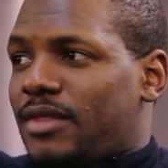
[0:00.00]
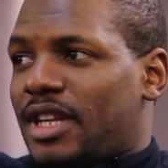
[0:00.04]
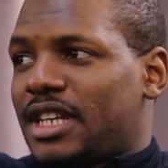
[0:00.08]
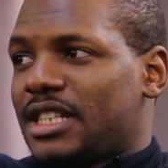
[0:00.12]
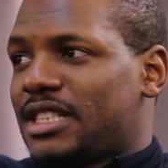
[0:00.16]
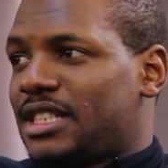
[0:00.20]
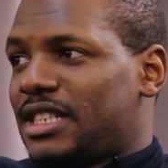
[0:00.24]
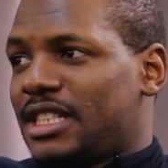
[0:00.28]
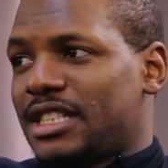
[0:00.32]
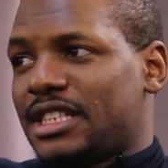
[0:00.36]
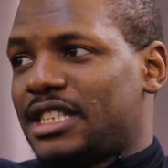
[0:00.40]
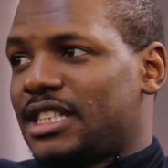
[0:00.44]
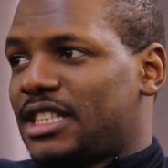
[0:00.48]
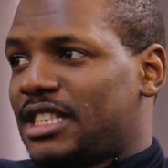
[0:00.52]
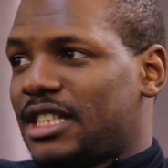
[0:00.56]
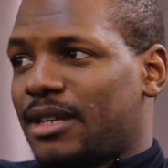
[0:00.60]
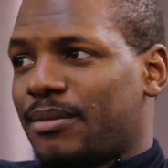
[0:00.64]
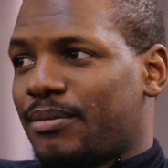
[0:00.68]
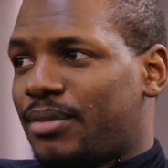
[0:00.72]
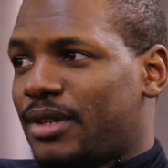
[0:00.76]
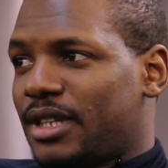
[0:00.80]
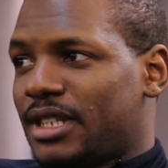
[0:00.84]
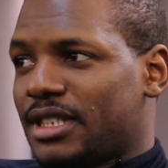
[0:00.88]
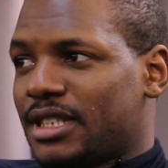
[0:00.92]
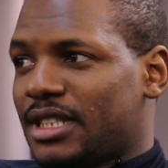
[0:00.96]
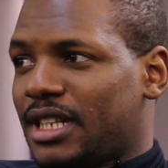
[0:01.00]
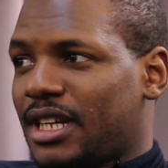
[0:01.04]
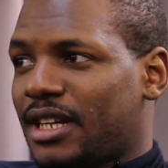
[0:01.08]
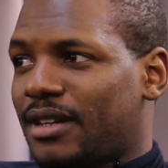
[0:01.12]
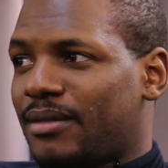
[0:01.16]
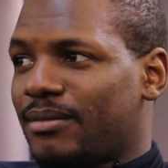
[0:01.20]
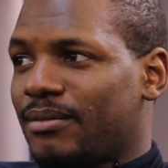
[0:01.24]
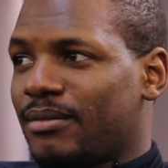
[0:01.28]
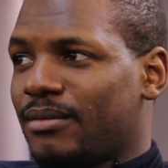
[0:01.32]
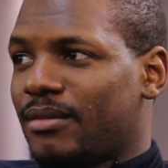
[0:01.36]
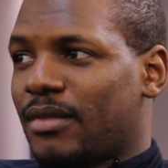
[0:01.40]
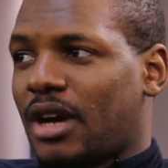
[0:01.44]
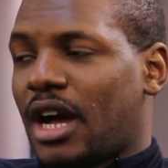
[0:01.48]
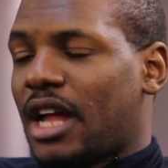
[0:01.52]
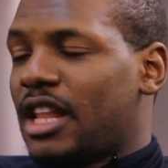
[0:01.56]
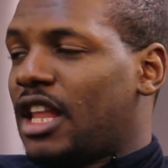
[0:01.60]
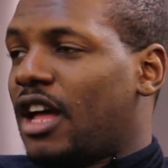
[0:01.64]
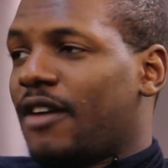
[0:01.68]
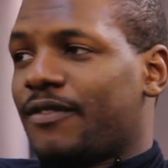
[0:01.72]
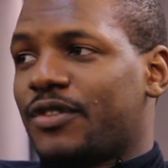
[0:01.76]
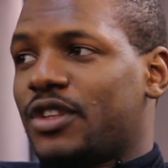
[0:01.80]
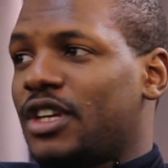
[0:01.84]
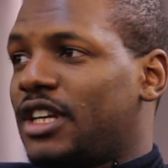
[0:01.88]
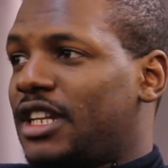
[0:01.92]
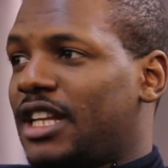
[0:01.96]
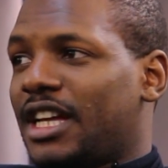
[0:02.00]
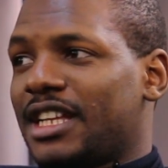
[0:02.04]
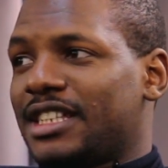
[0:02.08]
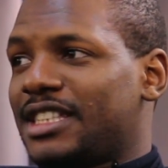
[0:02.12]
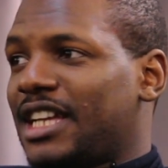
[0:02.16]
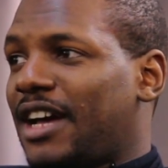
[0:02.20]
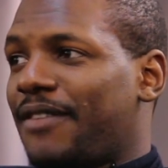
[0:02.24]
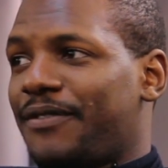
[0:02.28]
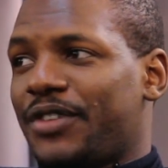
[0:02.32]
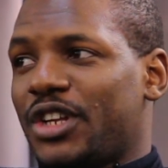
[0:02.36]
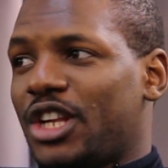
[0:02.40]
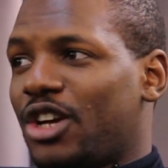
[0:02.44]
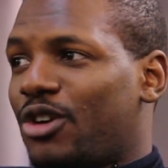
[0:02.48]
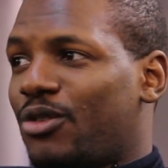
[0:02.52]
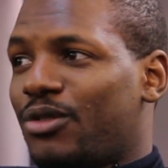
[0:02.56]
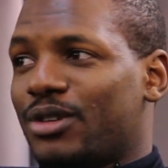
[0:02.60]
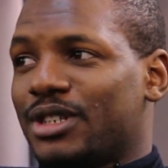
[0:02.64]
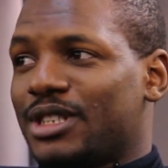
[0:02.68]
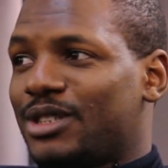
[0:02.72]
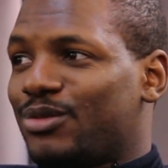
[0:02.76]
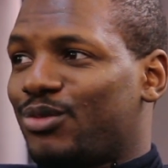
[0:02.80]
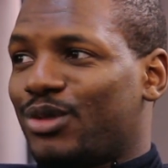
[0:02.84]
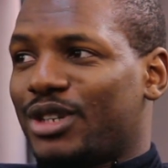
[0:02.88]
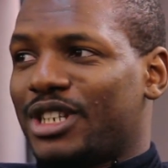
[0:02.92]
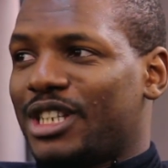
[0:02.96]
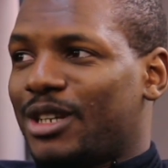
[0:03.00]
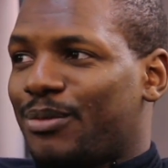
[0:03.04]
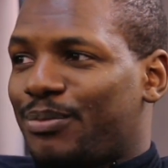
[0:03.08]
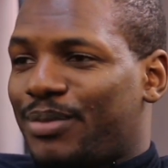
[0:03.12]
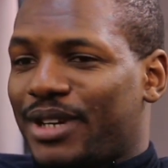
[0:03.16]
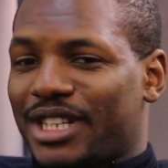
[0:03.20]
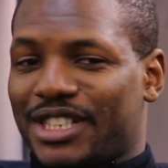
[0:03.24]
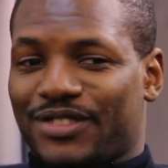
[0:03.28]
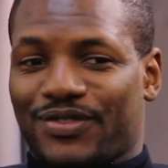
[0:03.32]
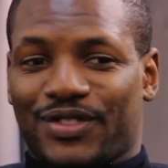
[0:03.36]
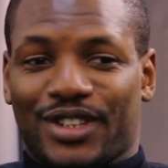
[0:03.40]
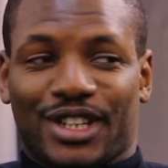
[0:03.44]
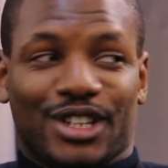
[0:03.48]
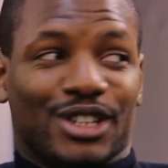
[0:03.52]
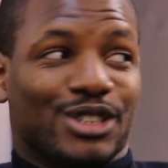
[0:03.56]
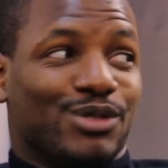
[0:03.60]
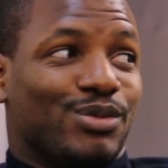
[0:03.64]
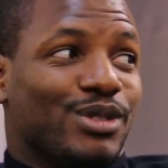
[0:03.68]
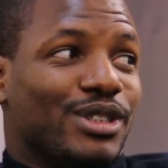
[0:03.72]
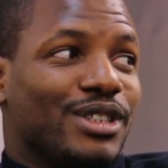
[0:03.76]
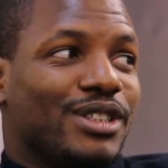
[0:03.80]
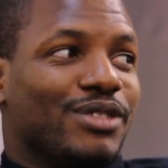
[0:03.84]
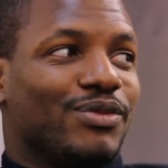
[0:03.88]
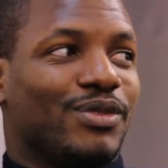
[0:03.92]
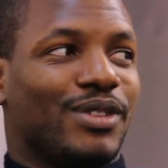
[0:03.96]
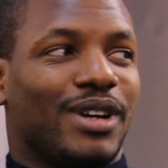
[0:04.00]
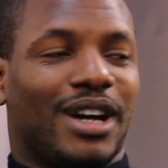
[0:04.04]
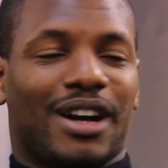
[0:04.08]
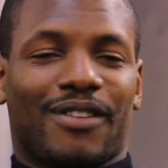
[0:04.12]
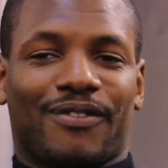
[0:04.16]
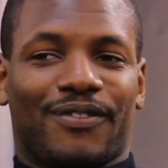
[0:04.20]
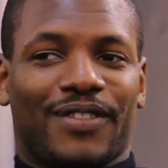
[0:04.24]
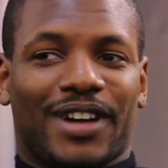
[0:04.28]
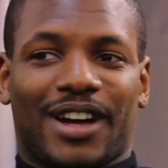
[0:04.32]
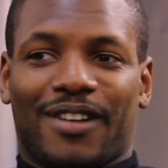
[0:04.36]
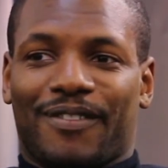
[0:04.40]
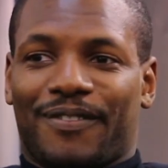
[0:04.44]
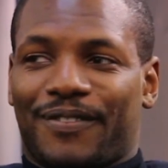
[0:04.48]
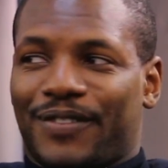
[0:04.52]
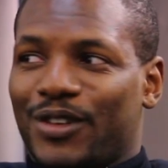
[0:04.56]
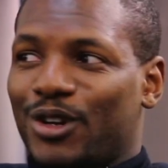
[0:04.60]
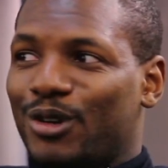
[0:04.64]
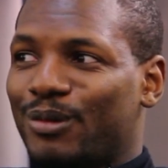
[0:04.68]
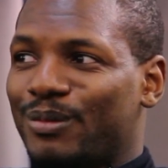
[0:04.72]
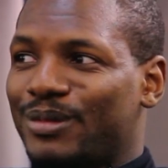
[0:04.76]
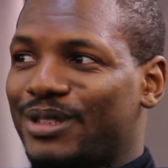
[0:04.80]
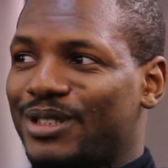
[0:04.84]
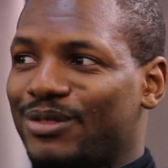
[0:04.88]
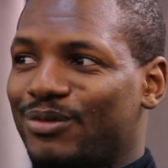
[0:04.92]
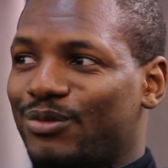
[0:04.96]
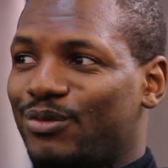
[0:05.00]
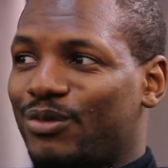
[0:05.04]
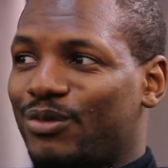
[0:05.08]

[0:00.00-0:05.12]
That's it's as simple as that. I love doing that. That video was one of the best videos we I've, I've filmed.